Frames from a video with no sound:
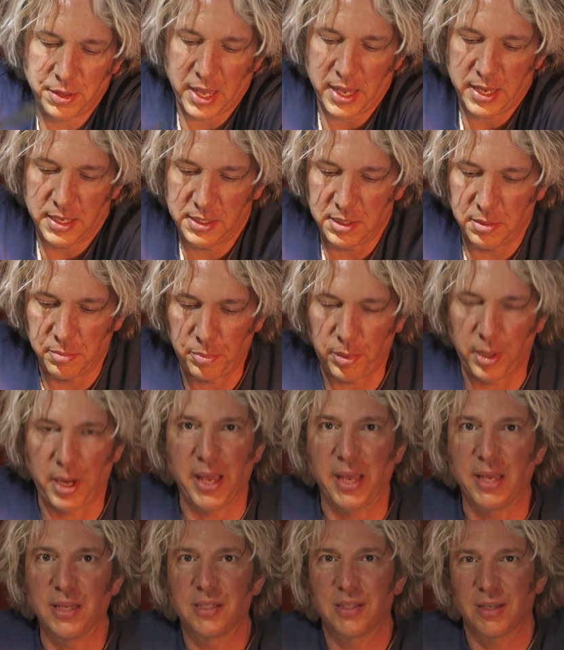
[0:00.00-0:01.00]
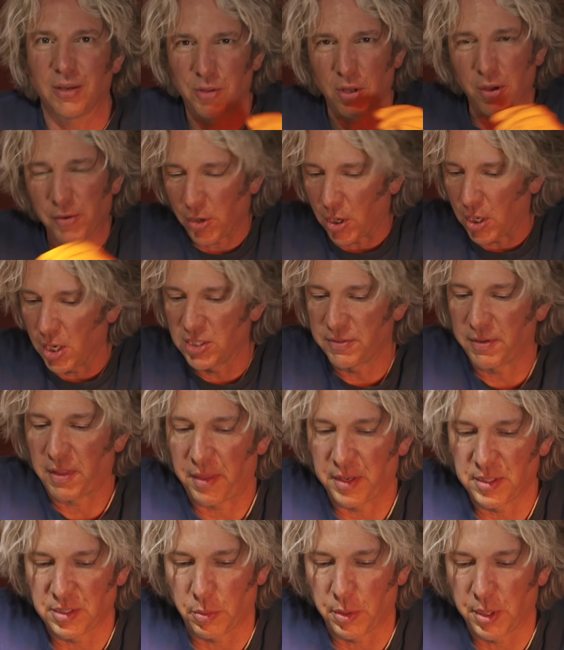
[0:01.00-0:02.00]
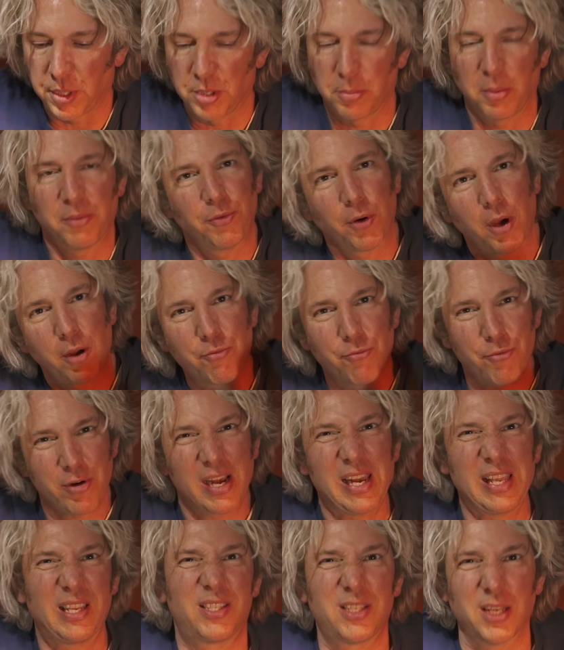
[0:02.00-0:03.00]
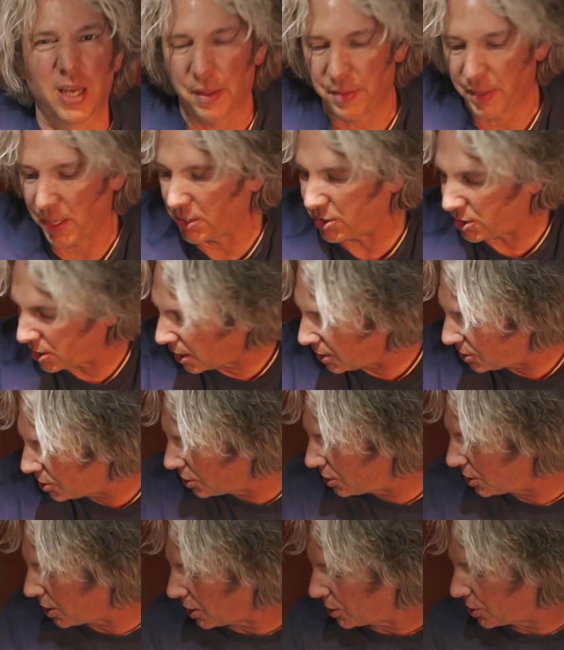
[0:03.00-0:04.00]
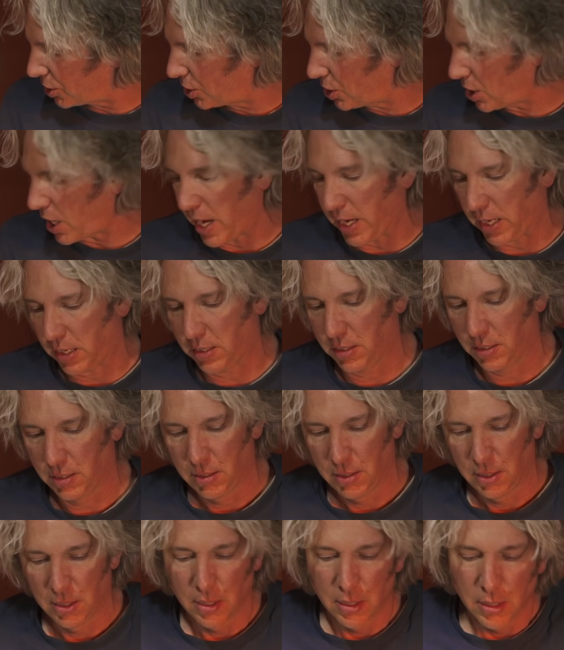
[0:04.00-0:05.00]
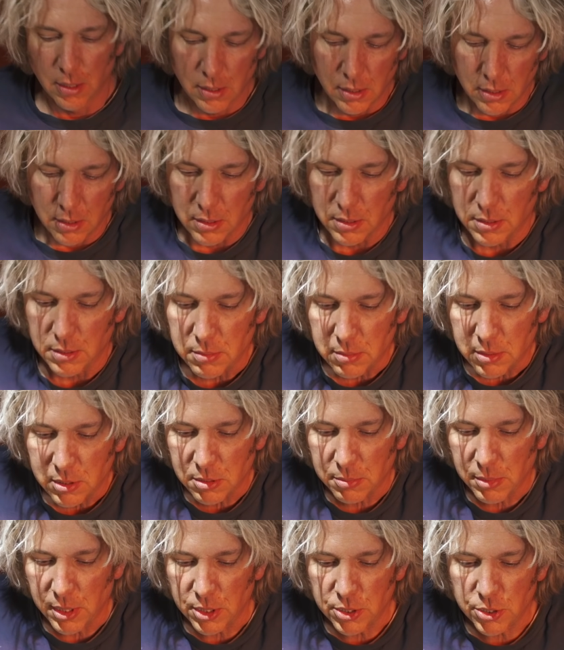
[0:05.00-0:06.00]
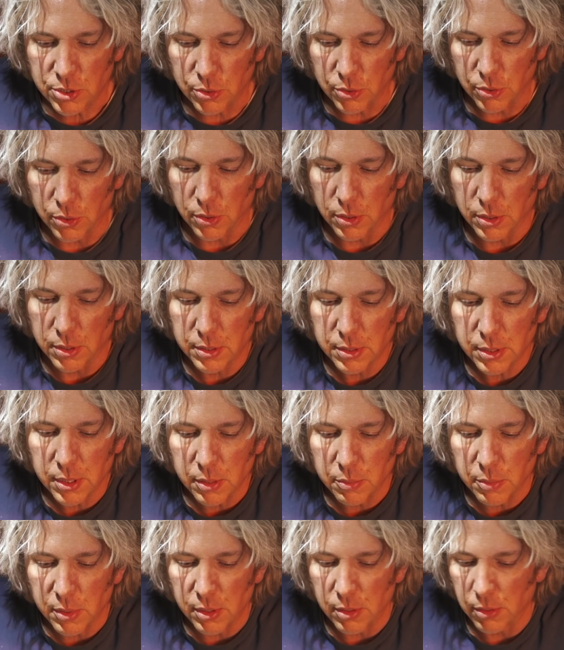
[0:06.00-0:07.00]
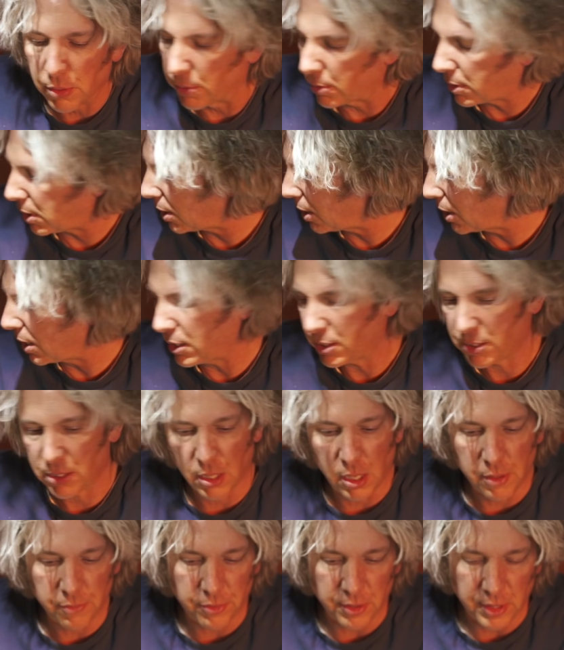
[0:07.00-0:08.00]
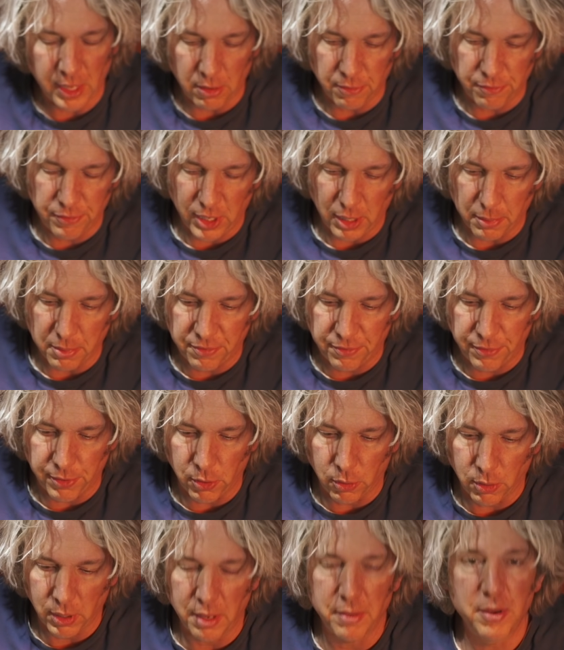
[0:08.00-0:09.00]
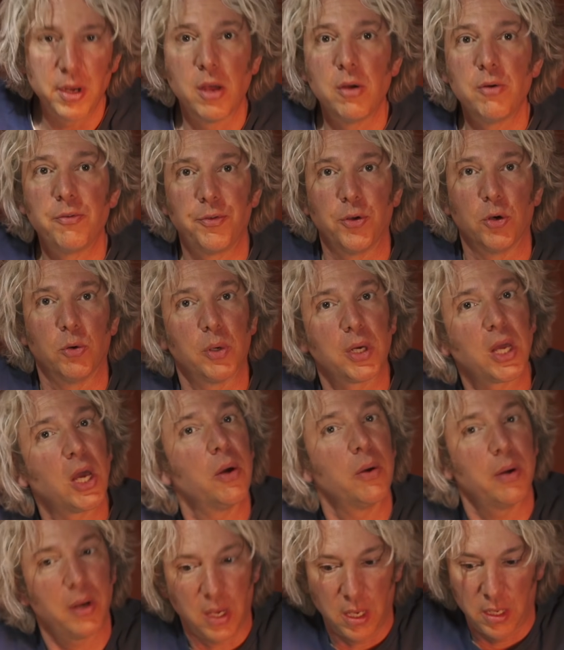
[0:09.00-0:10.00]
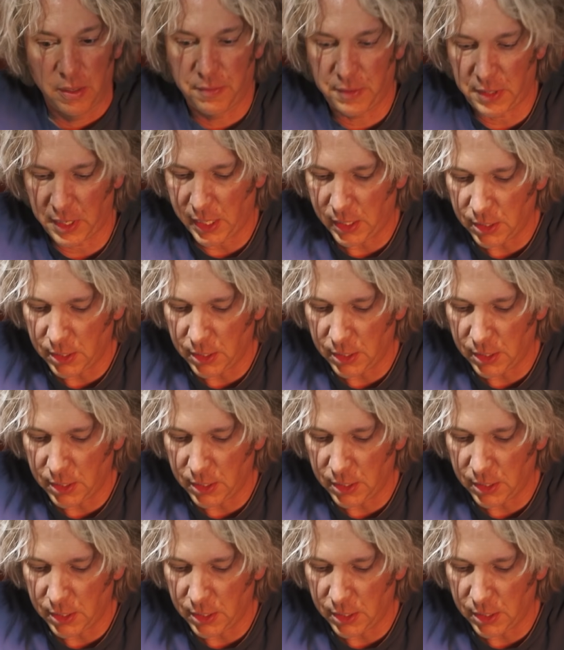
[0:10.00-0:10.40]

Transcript: that is in place, although I've got loads of other things I want to do before I really start the engine, I should just check to make sure that we're okay. So hopefully that will fill up with fuel and no fuel will go over the